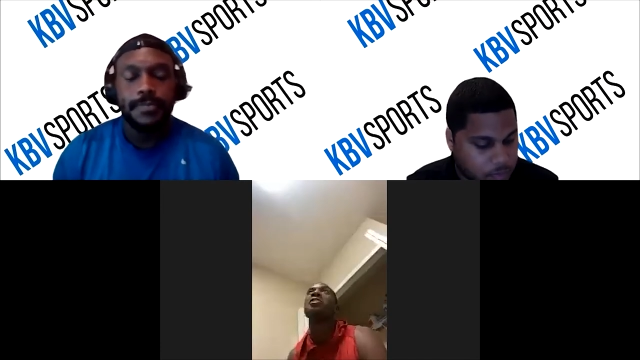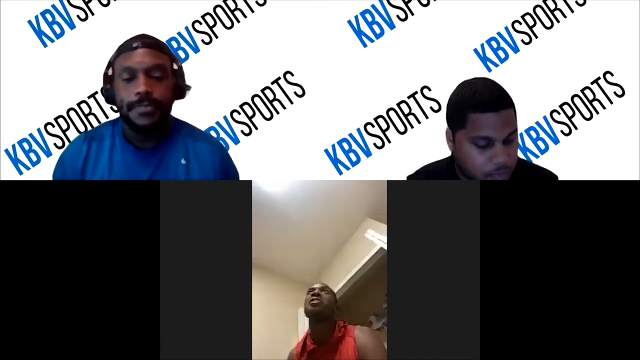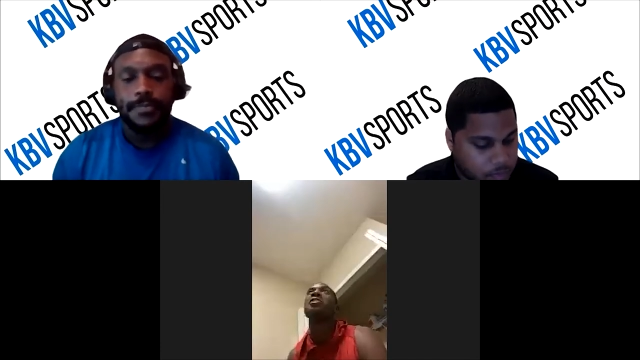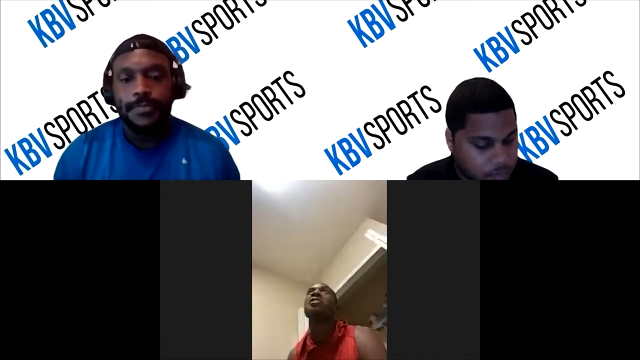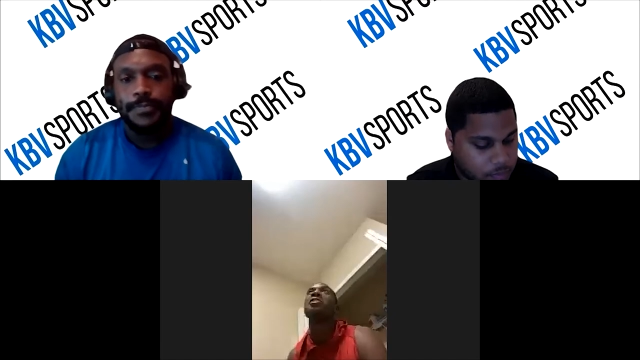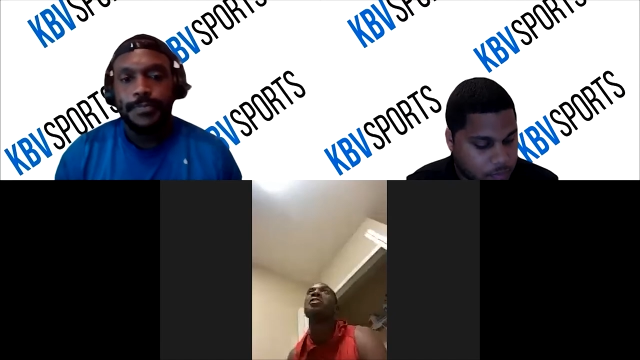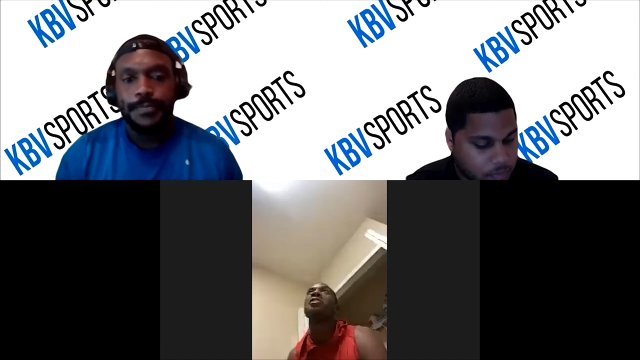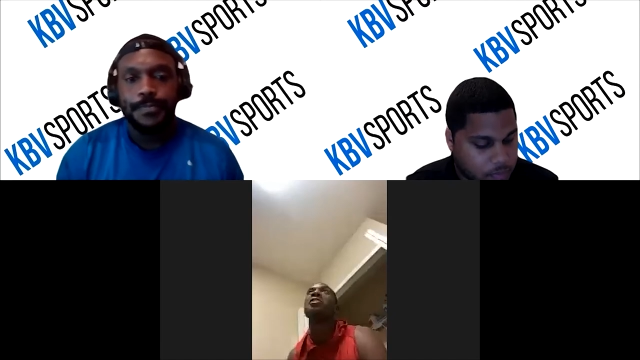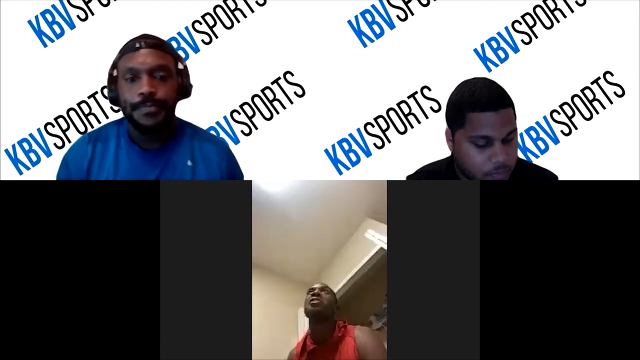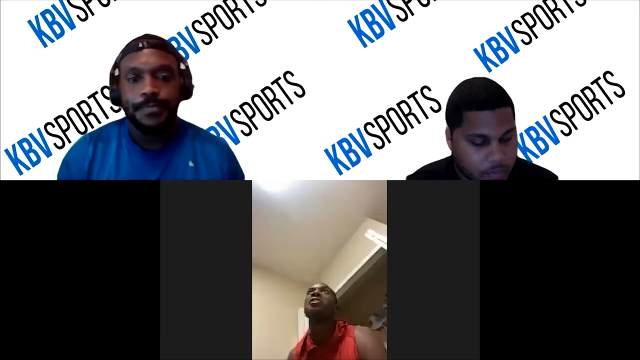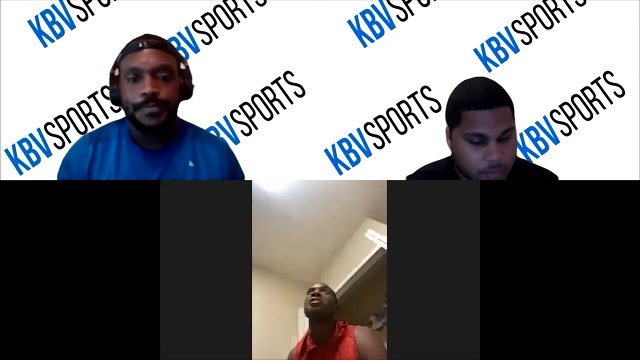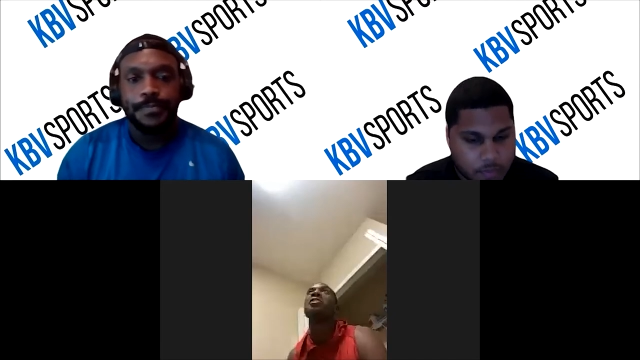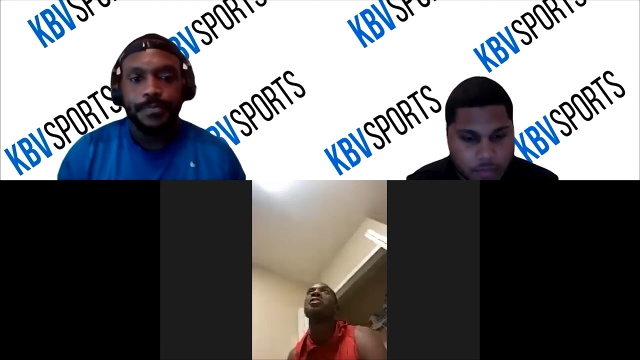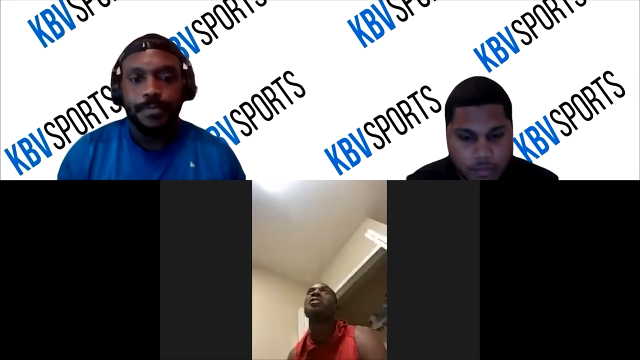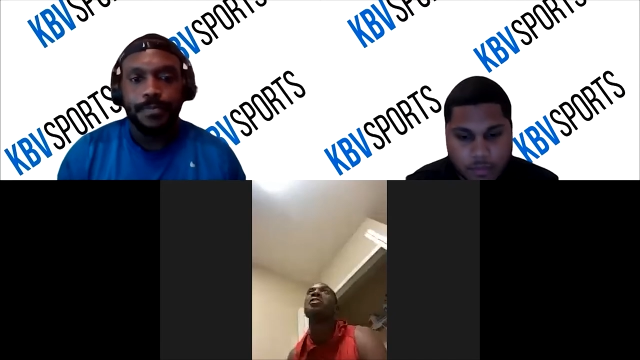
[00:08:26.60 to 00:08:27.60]

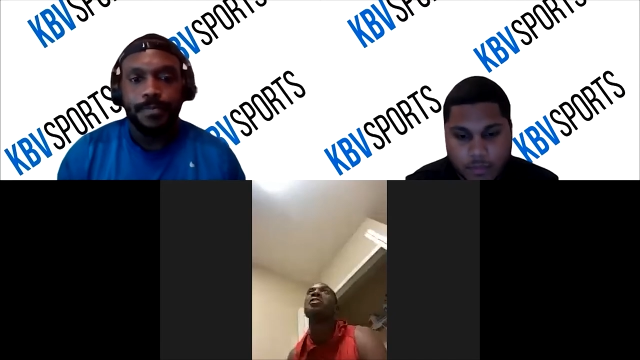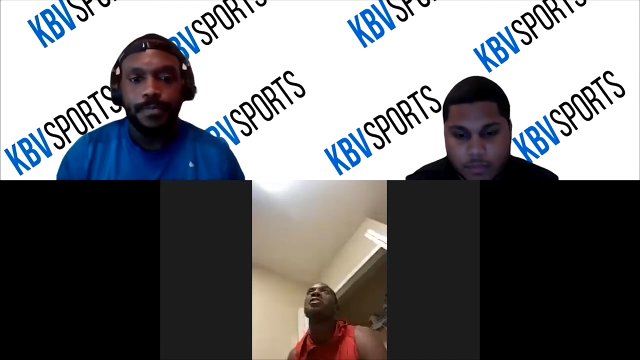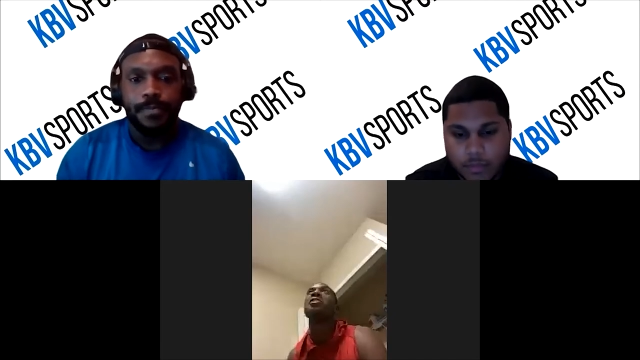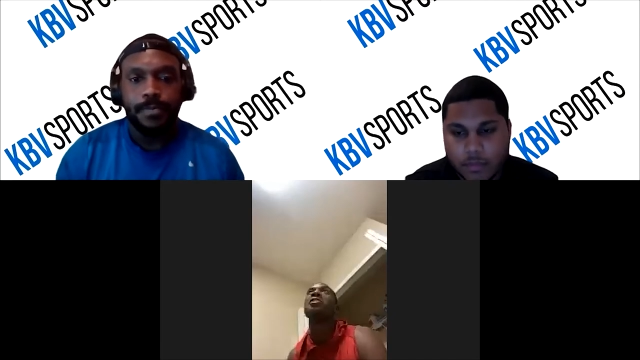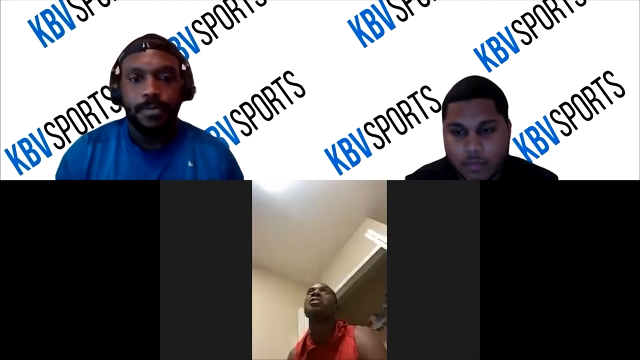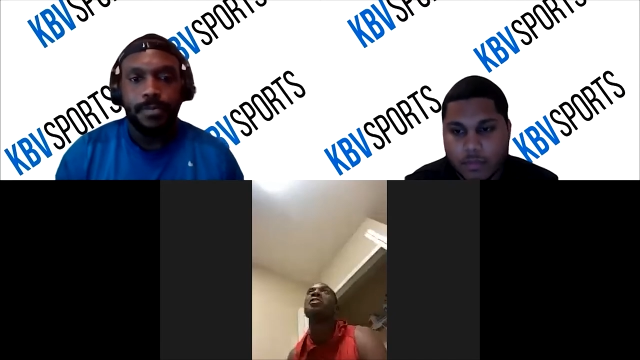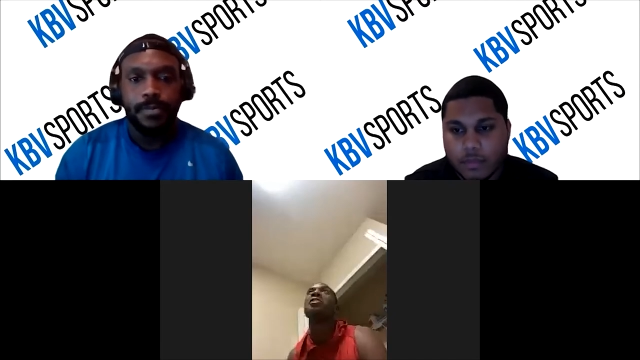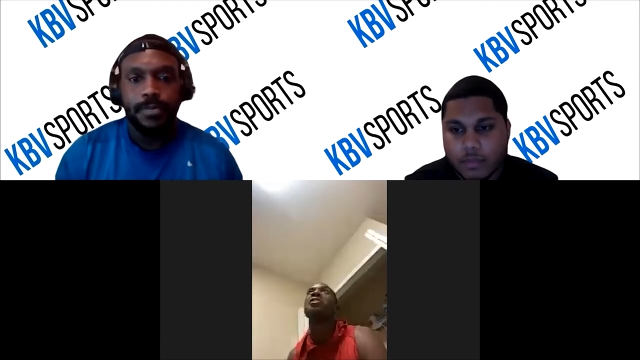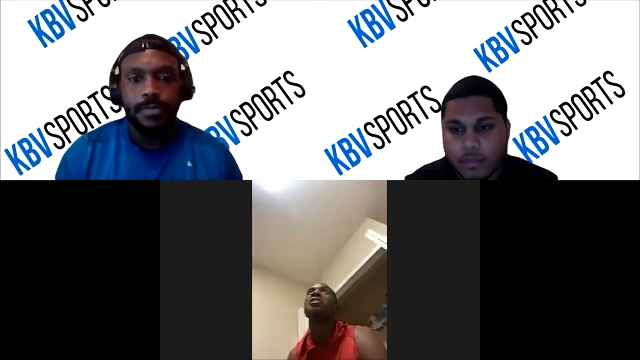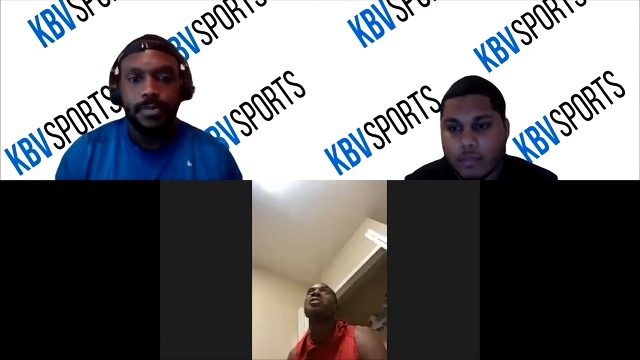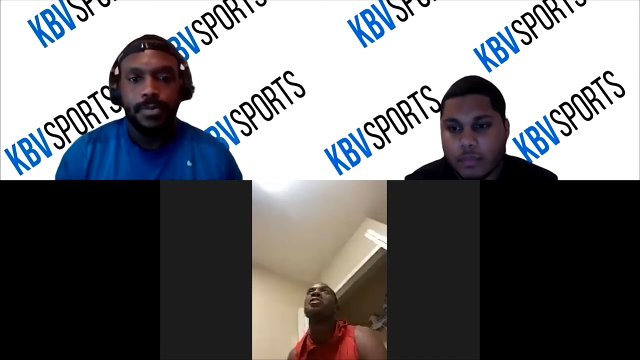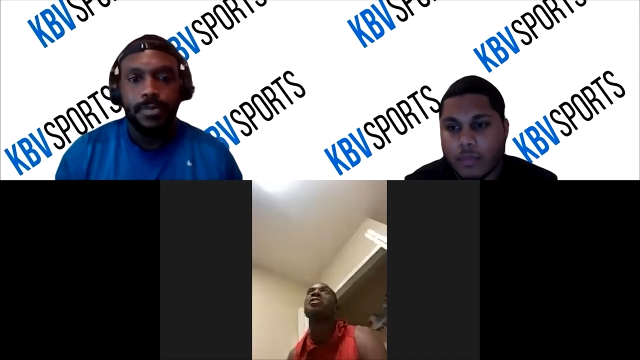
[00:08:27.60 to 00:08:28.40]
Nobody speaks.